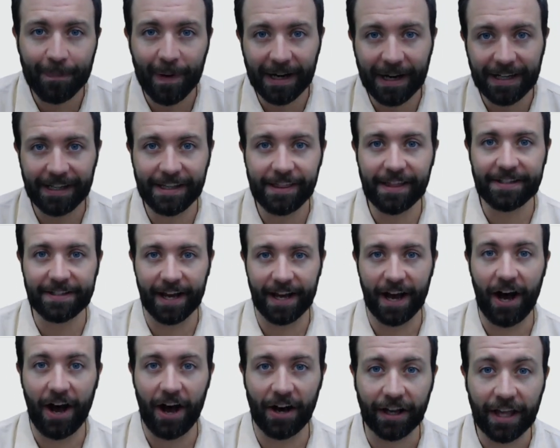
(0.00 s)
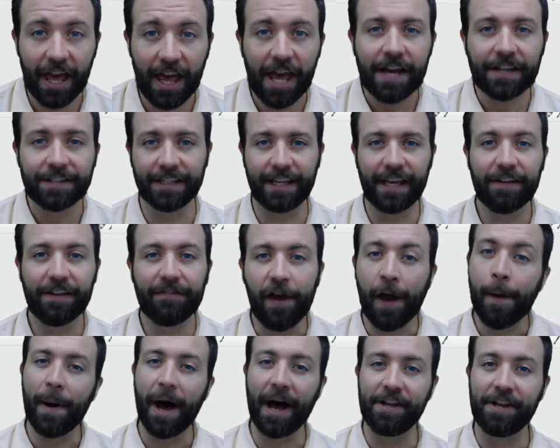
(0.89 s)
Buddy the dog to give
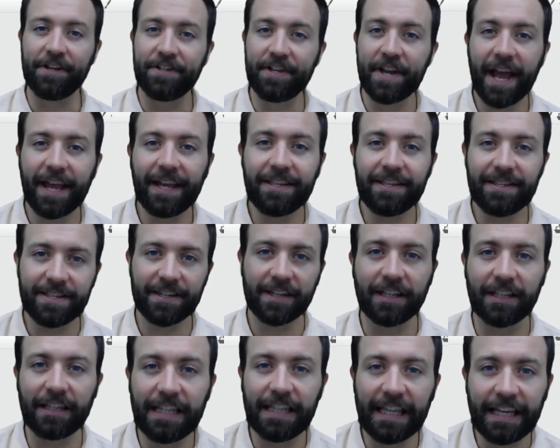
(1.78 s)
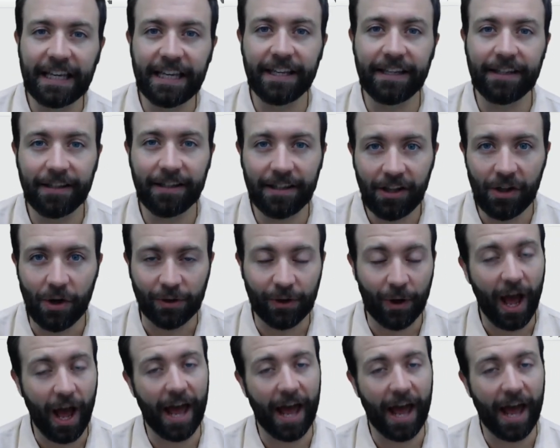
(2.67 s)
him a nice clean look,